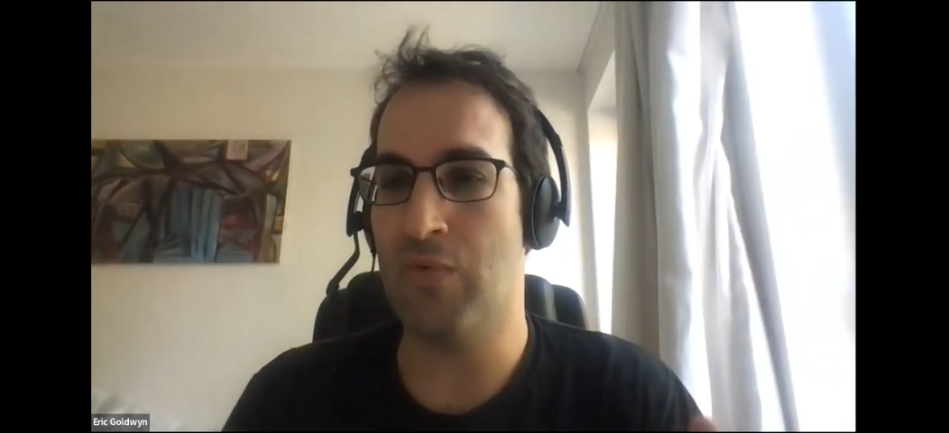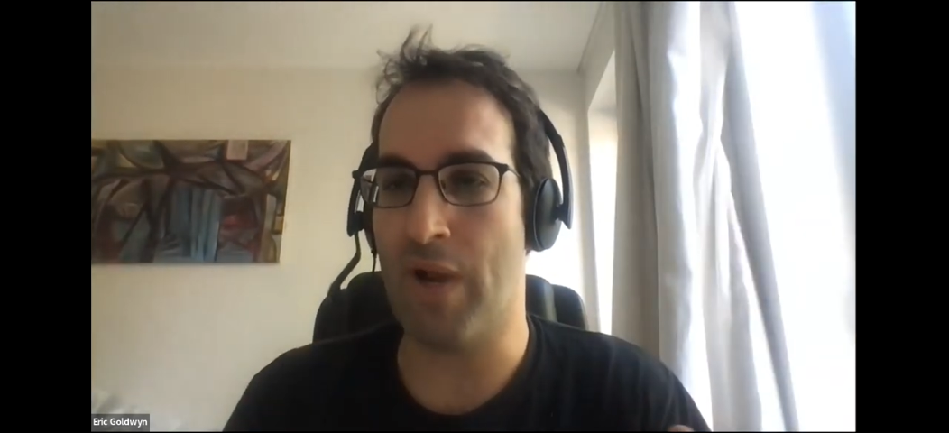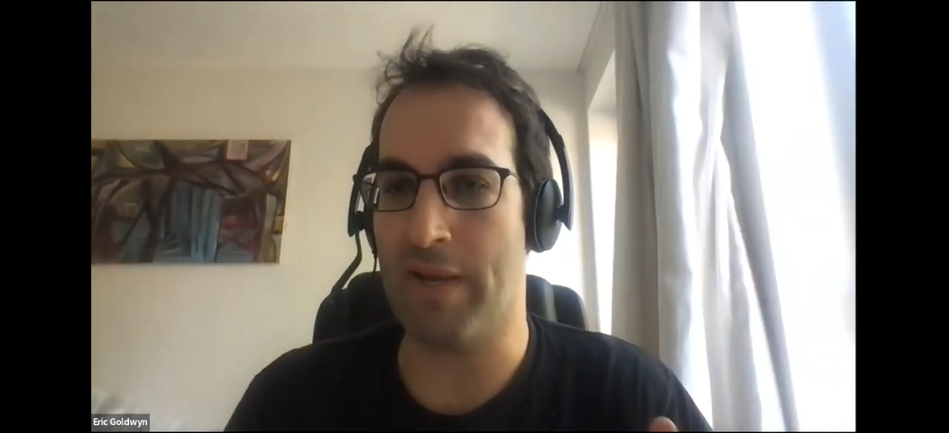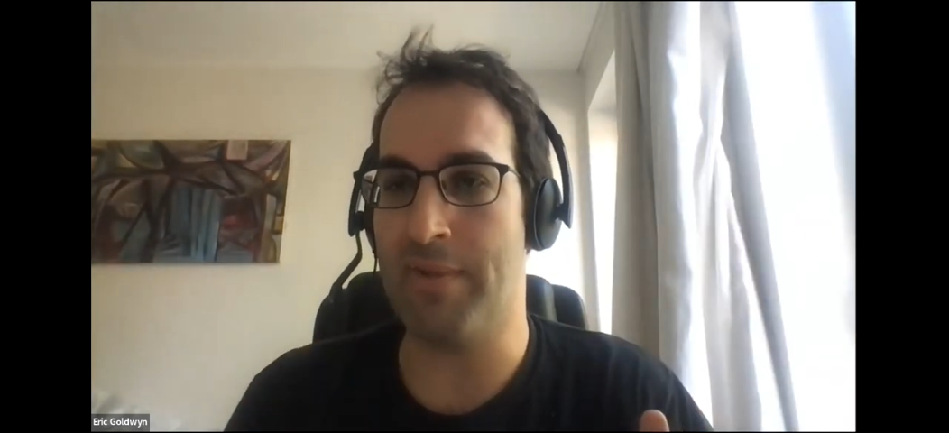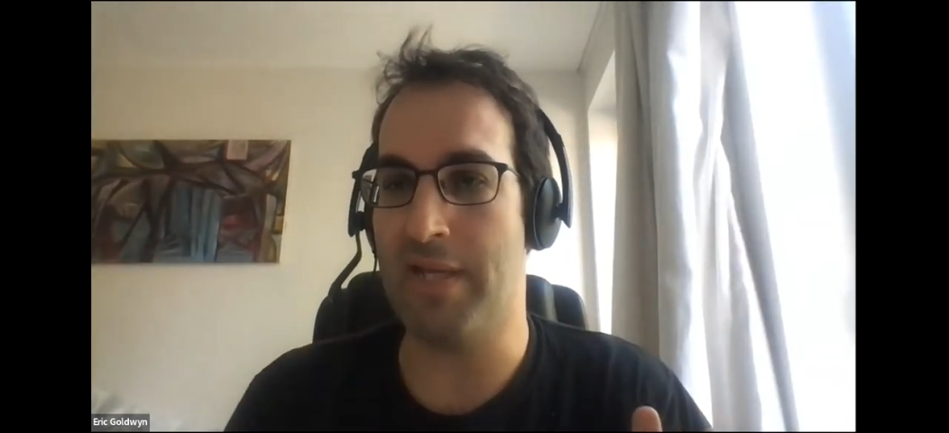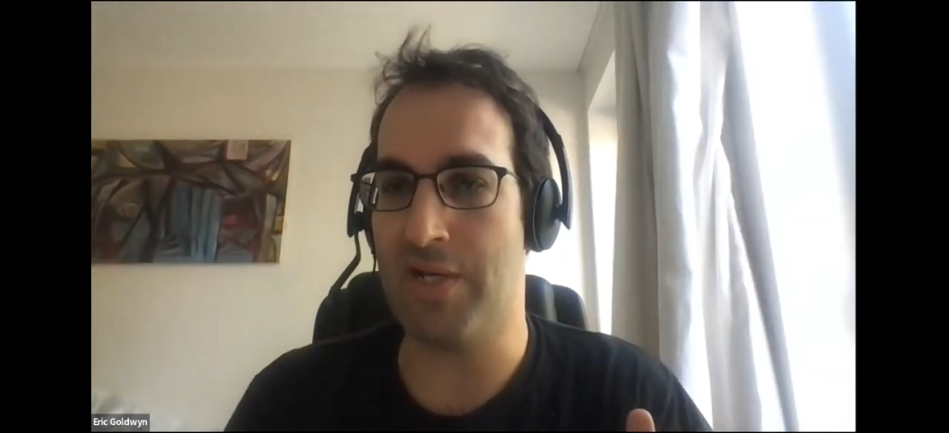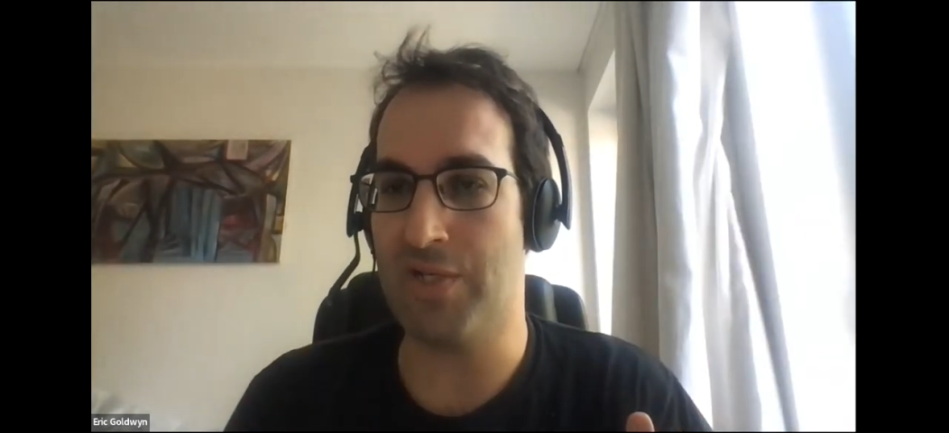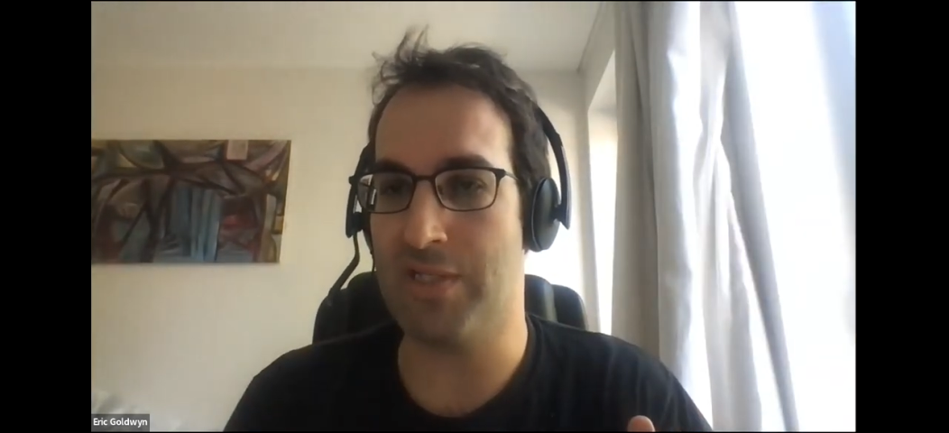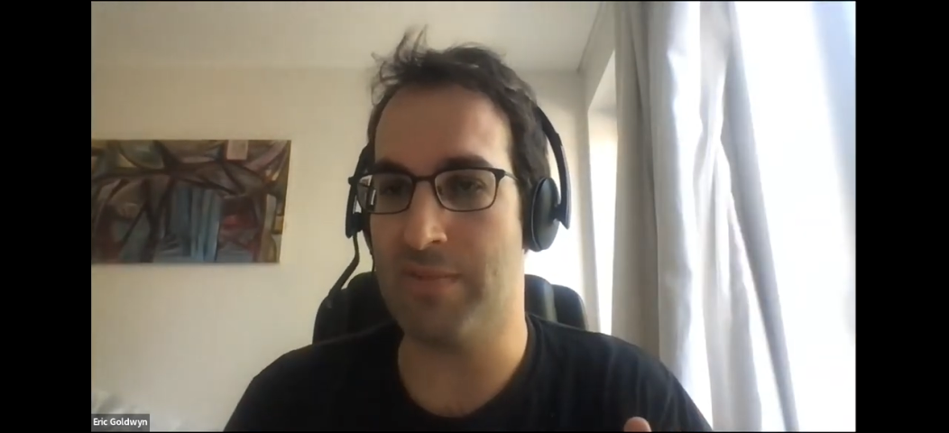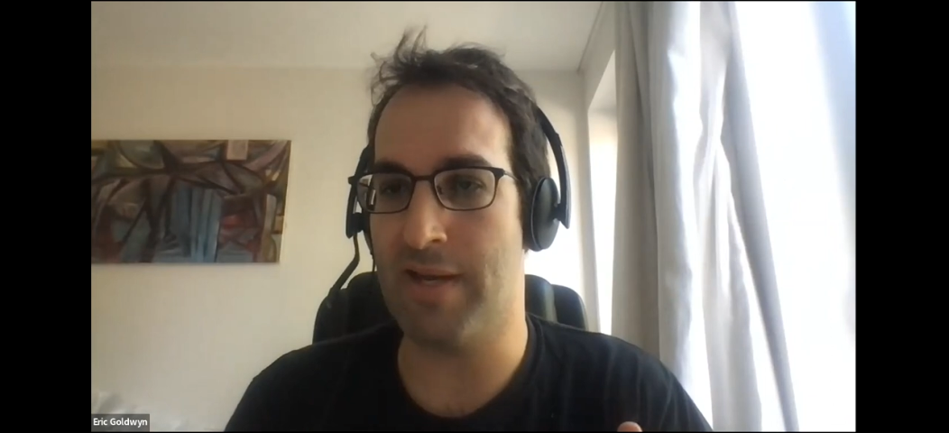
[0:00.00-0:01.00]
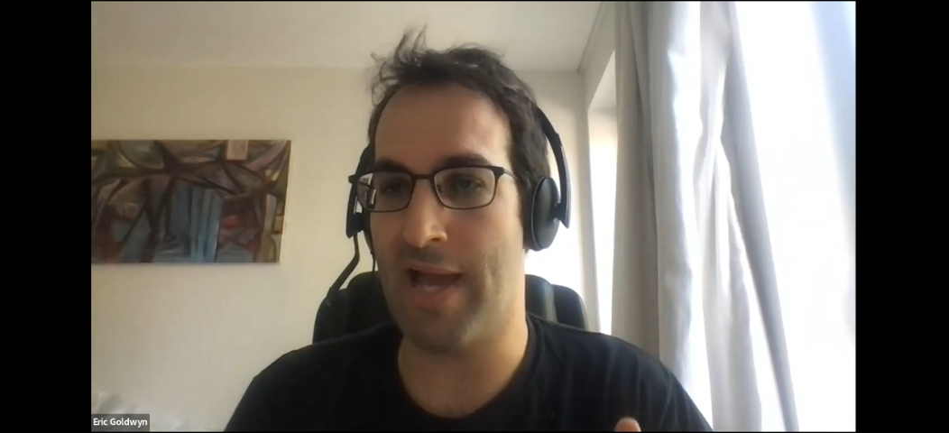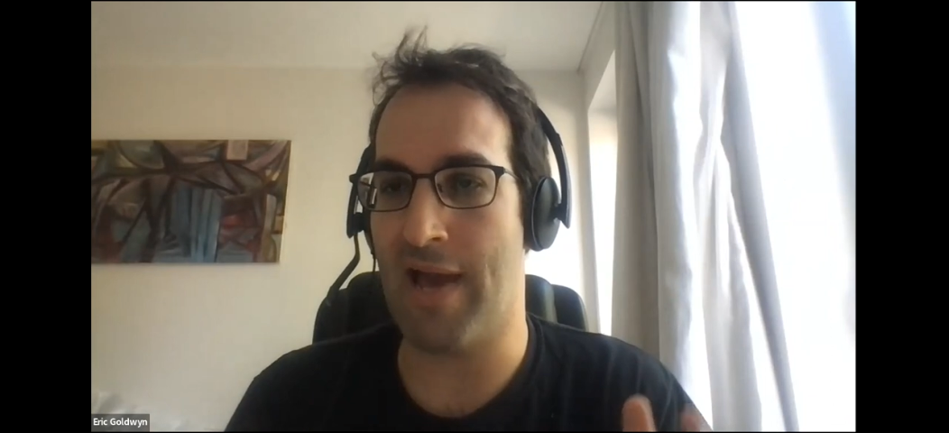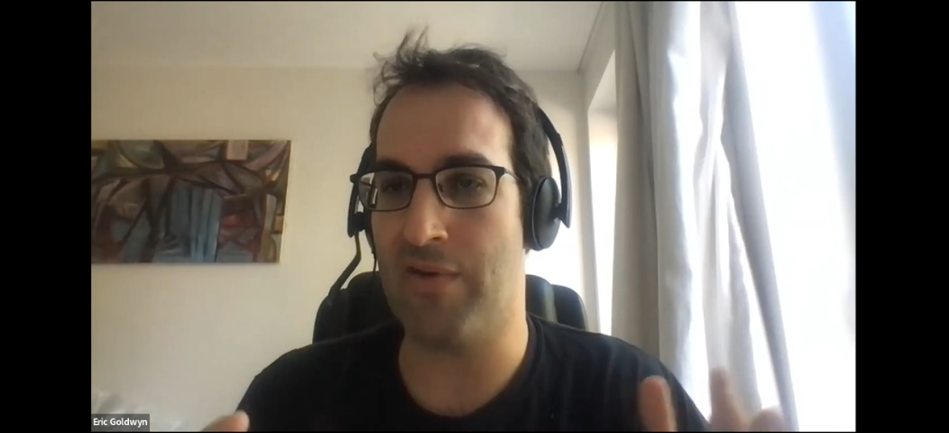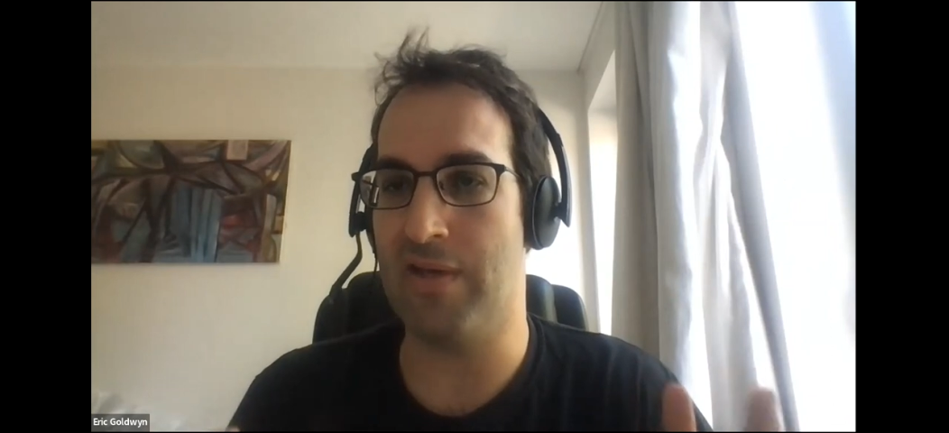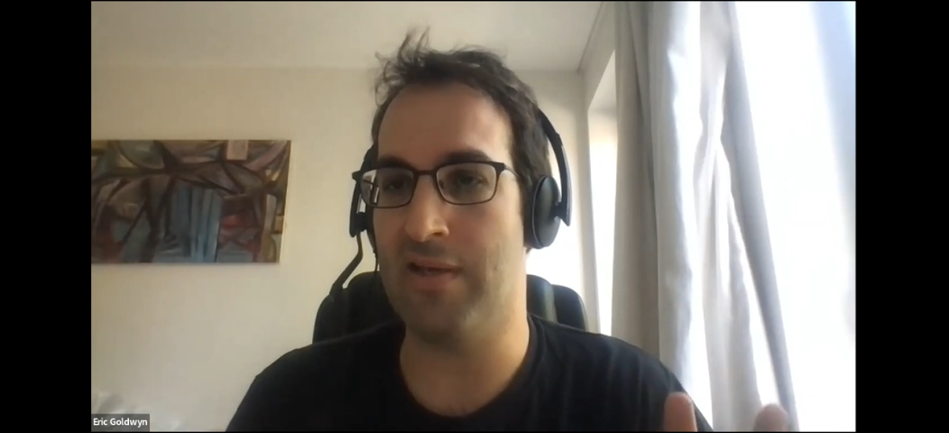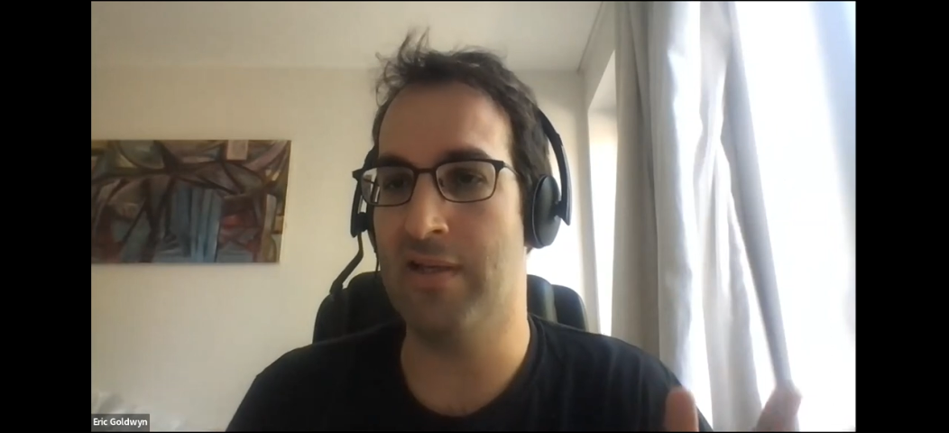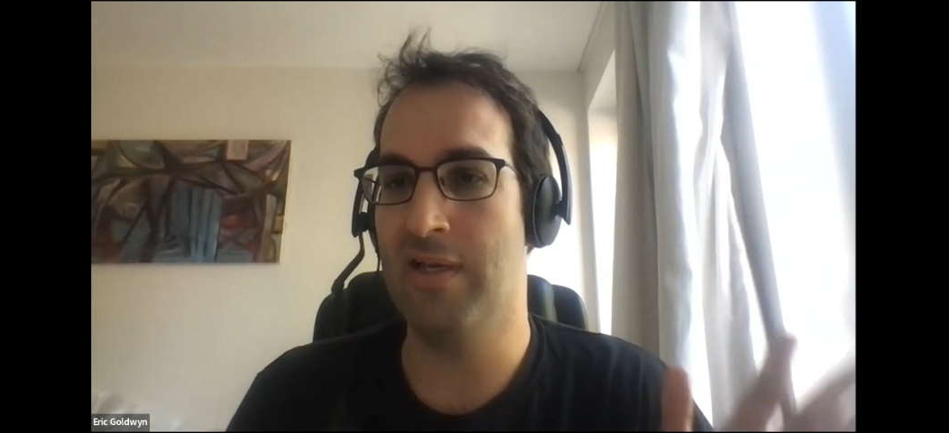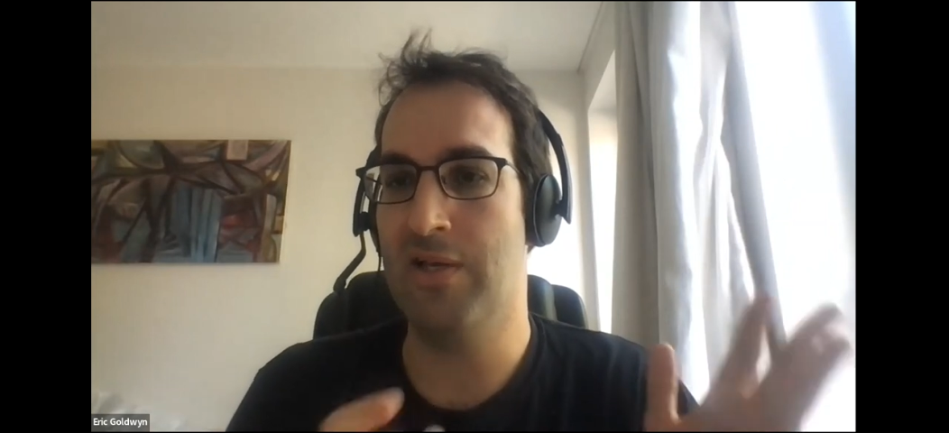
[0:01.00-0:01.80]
recommendations about how to